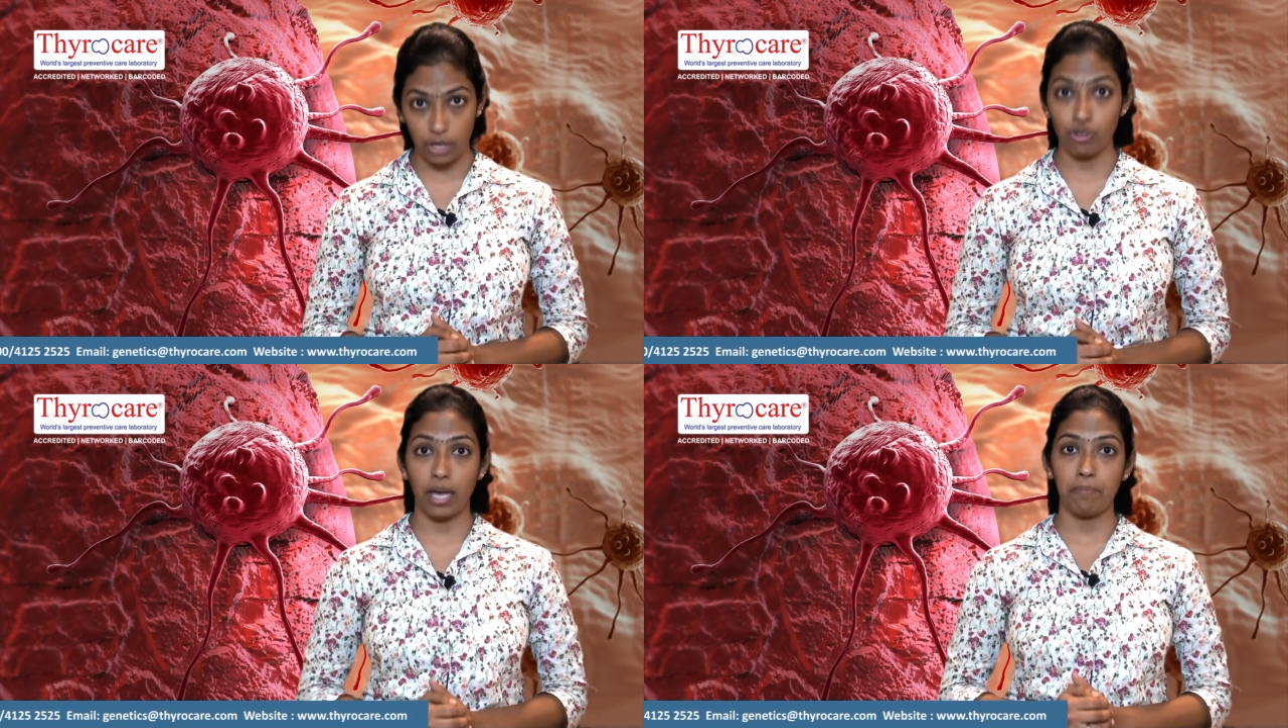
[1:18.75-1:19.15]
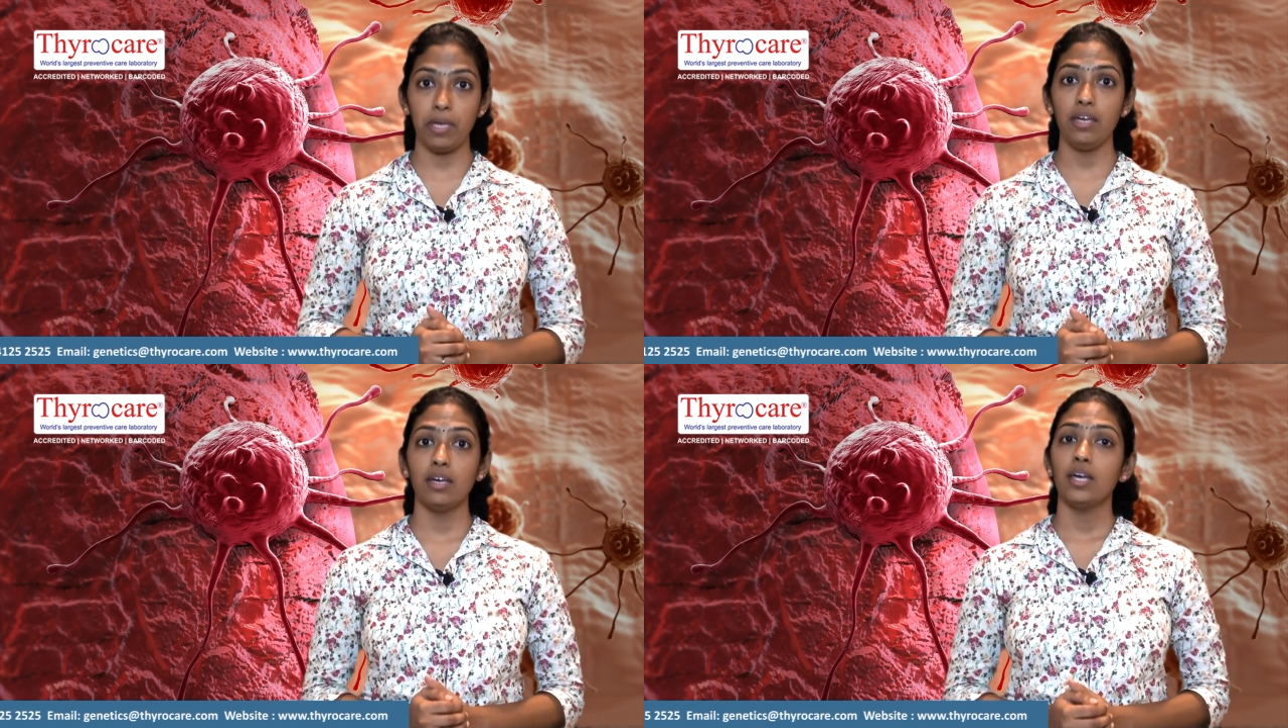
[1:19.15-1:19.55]

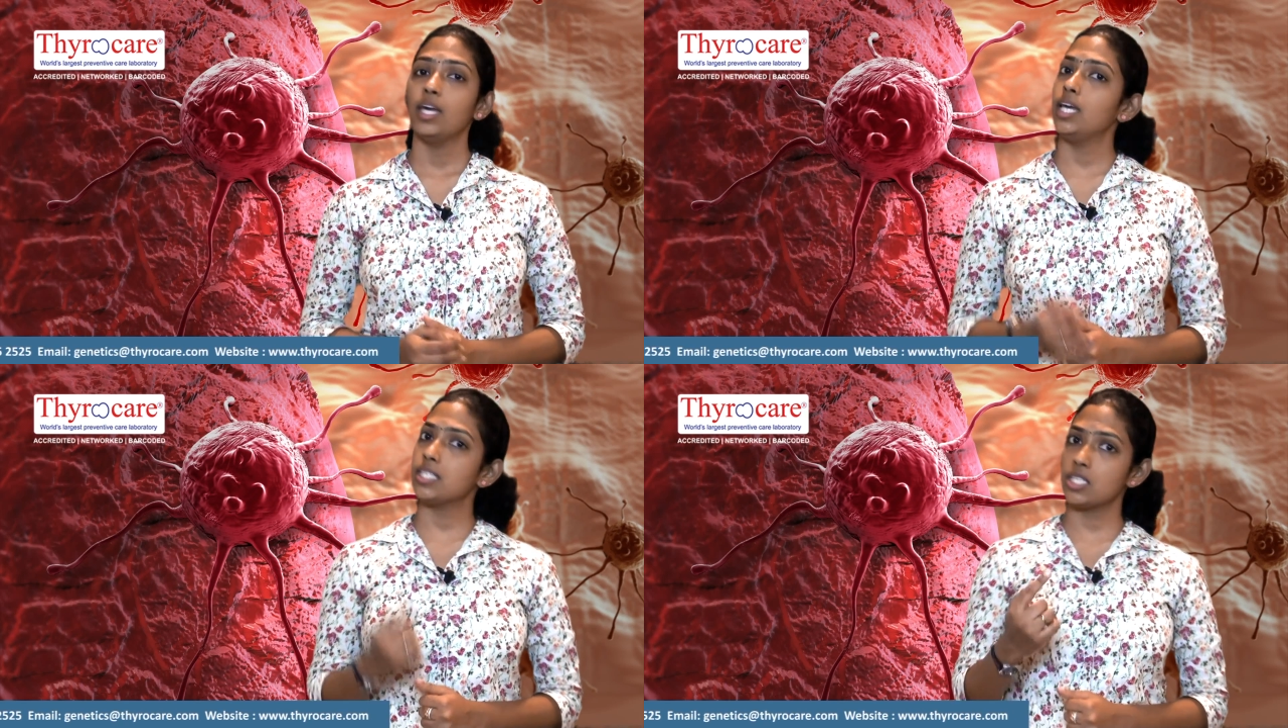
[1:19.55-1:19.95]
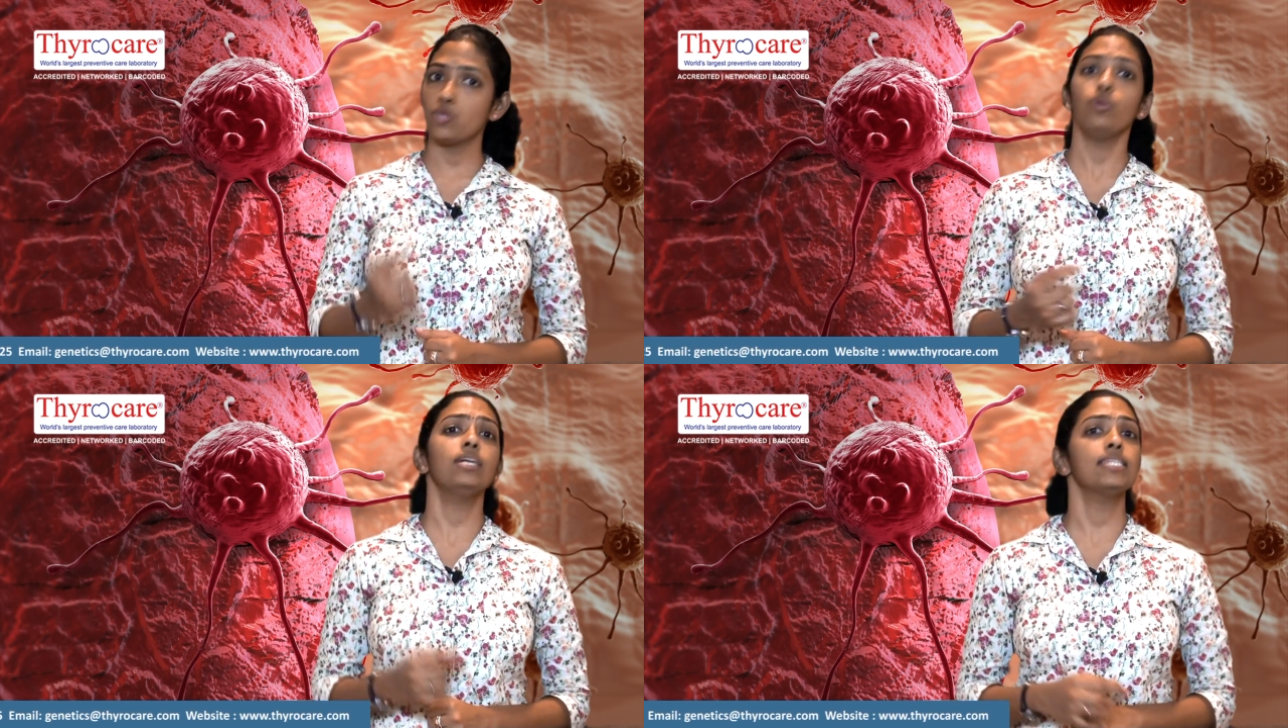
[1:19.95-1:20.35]
Karyotyping is
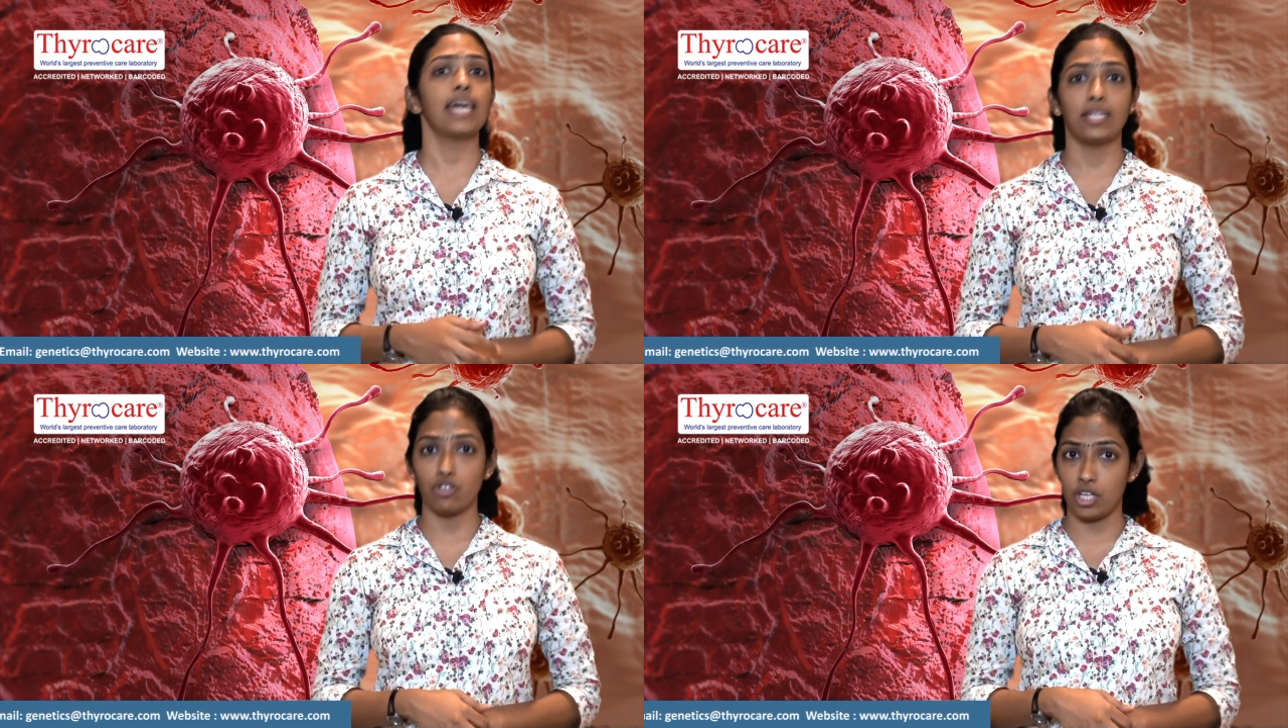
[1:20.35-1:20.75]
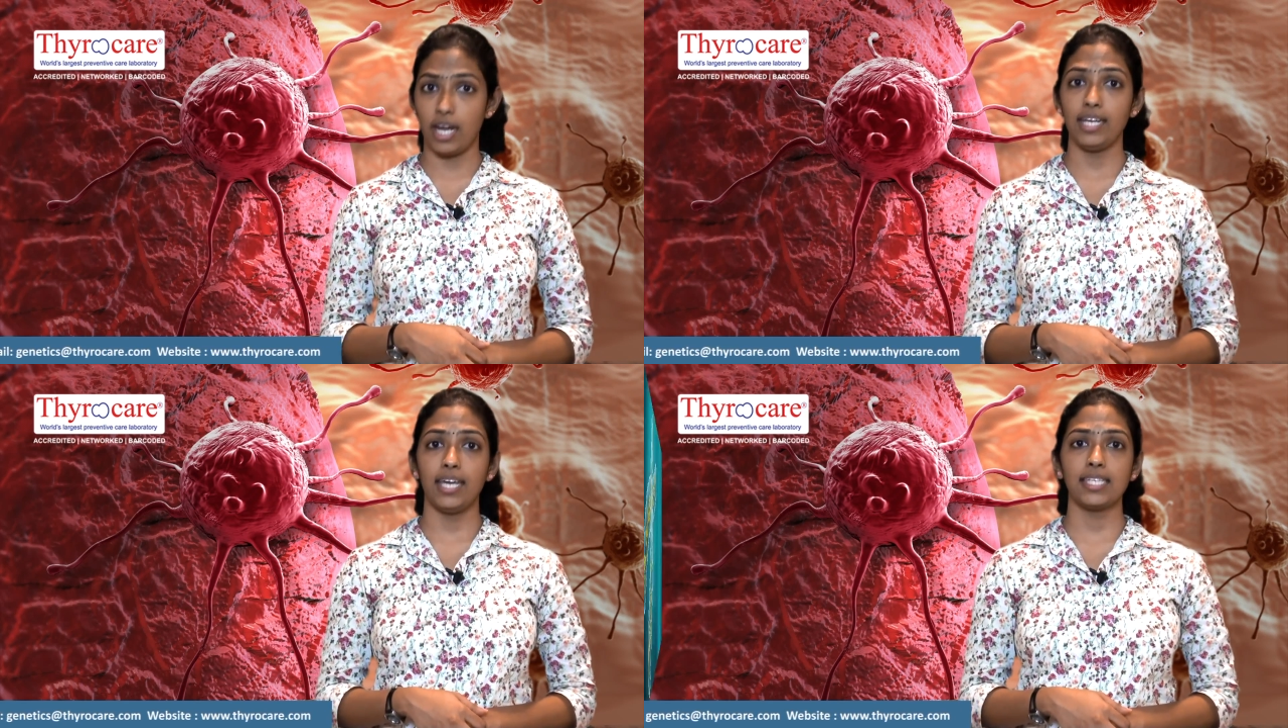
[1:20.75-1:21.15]
a tool in
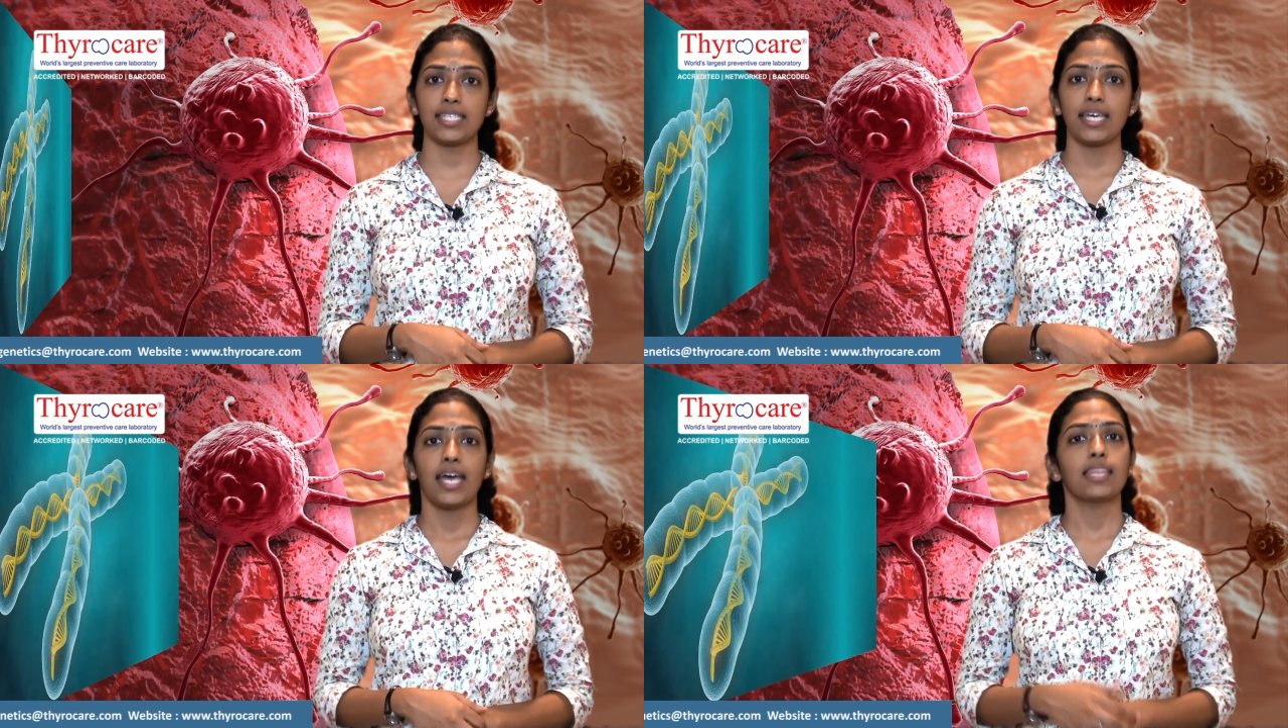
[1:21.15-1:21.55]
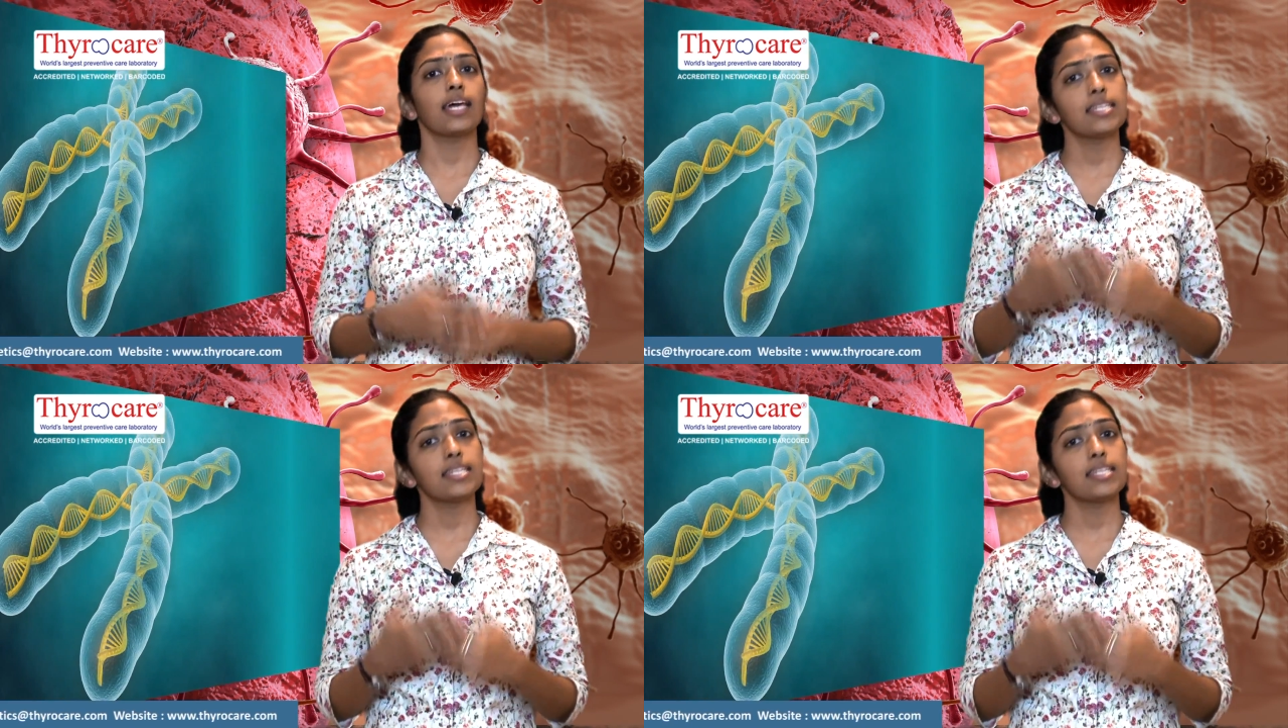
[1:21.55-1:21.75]
cytogenetics